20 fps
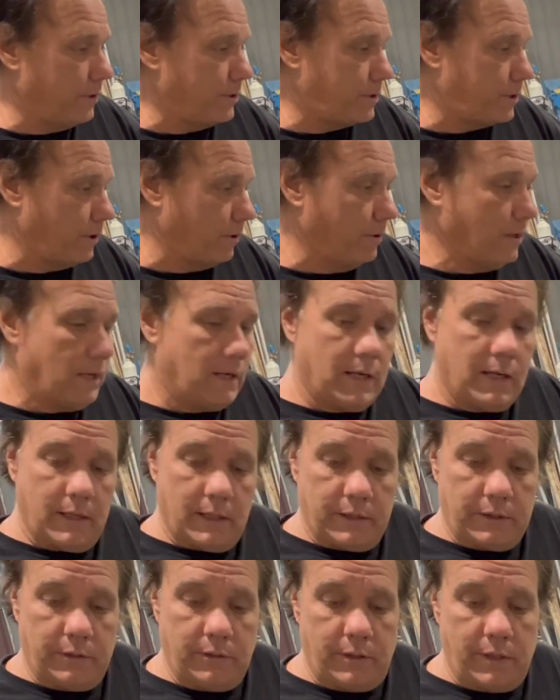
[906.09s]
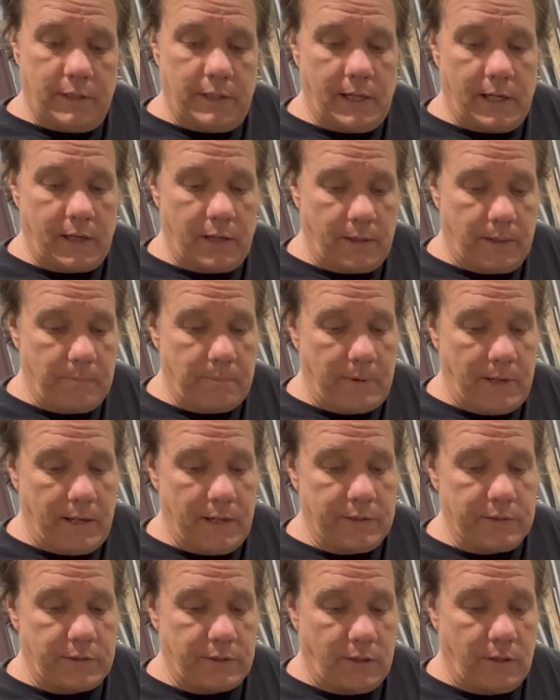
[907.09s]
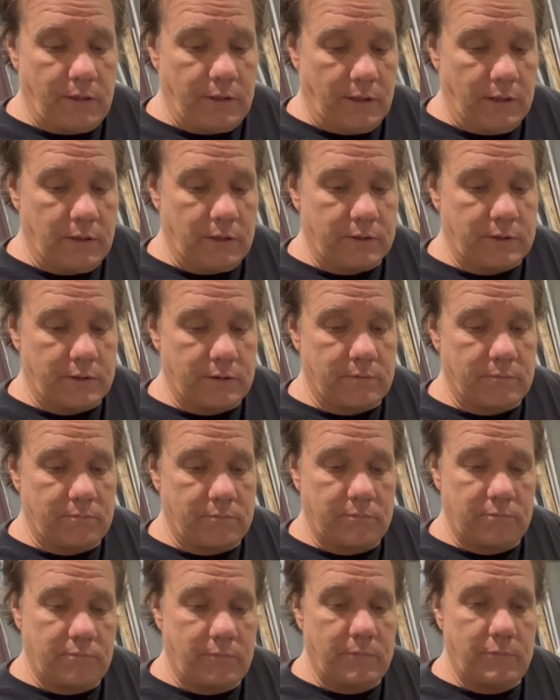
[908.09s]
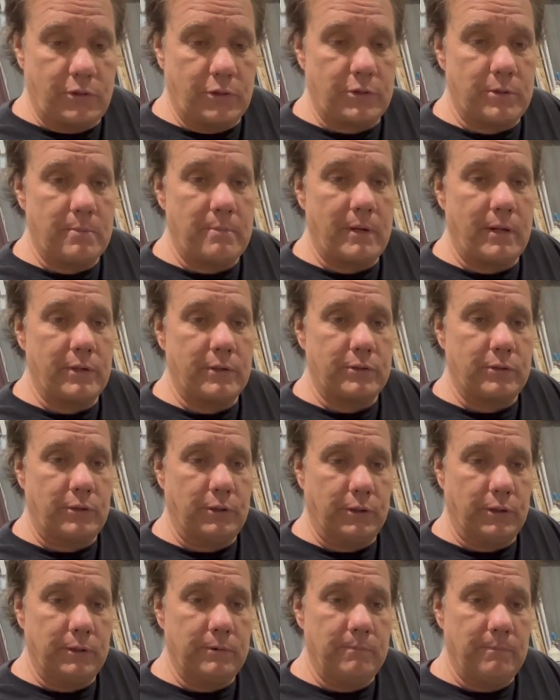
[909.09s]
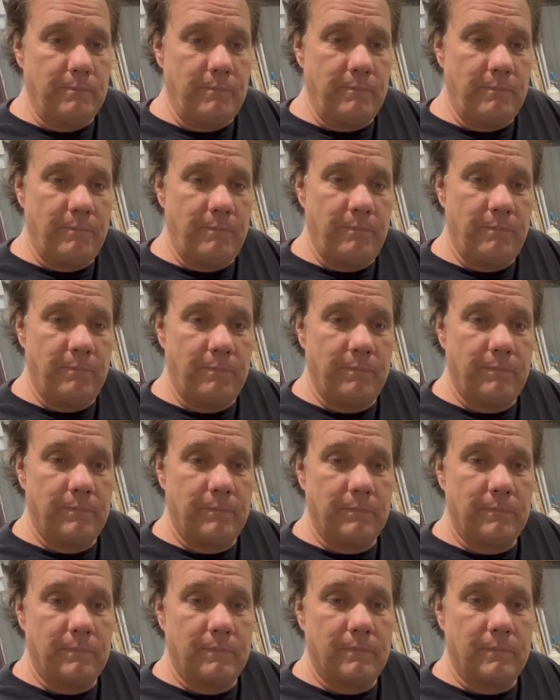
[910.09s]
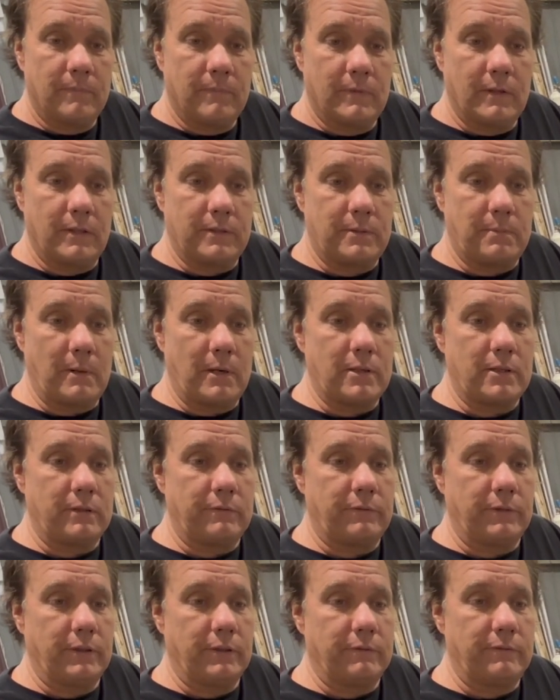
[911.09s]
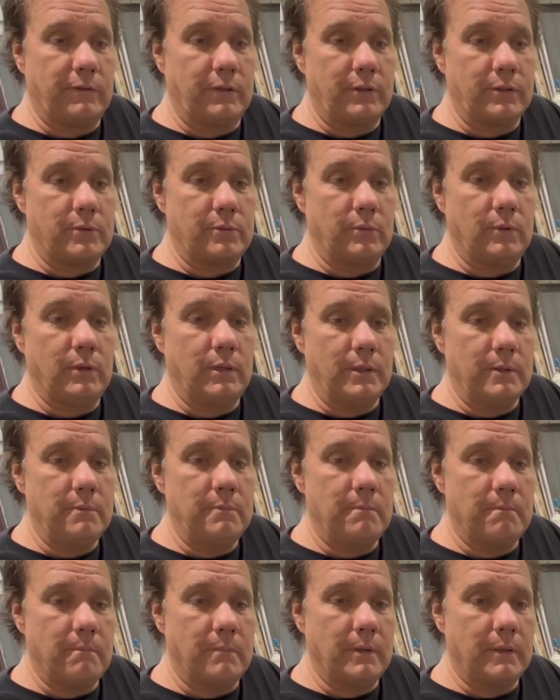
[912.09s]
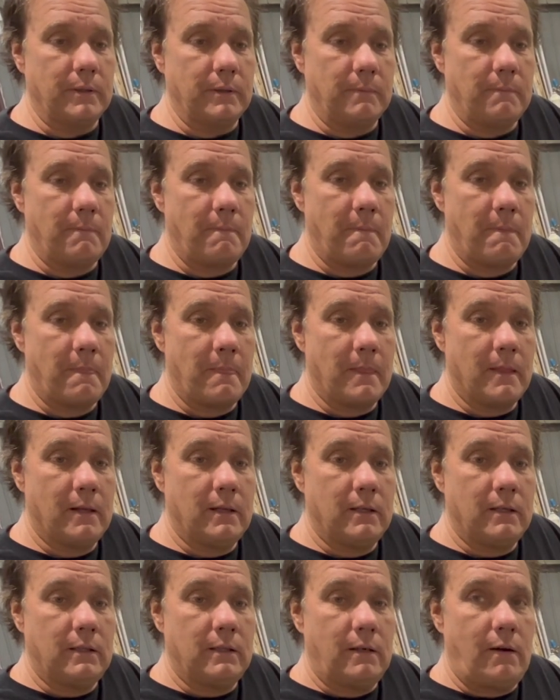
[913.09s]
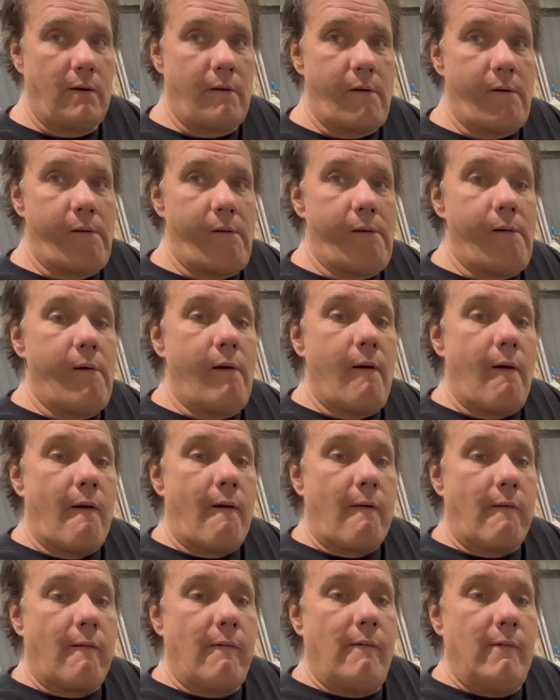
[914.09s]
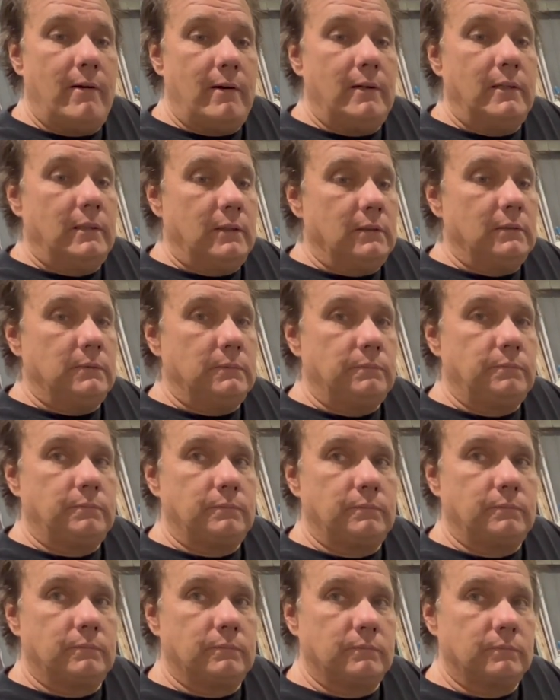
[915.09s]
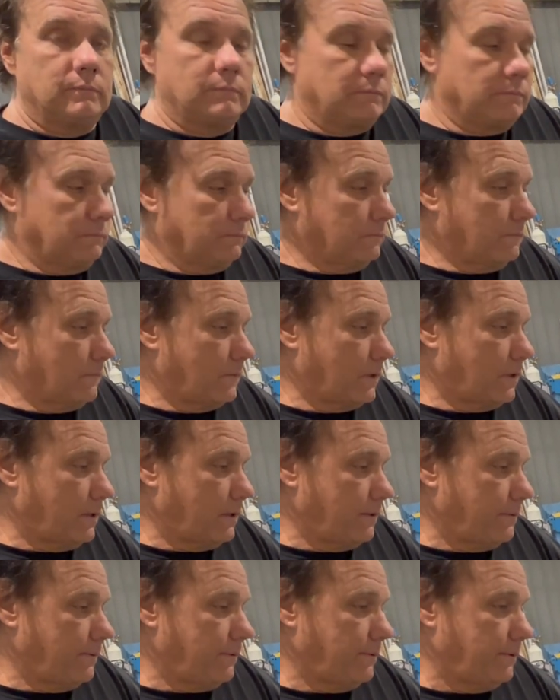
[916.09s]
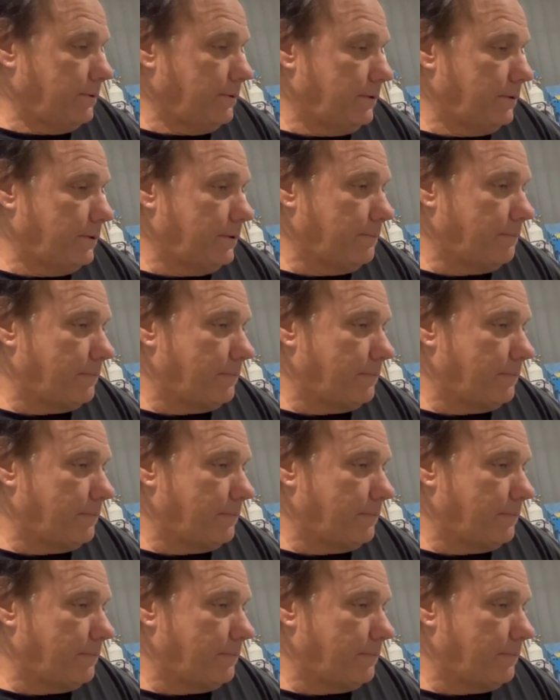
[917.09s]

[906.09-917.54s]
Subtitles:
So you did that on a bandsaw and it looks just about as good. Yeah, it took me a long time, but yeah, I'm just trying to make sure I get it right. That way I'm not having to make a bunch of adjustments.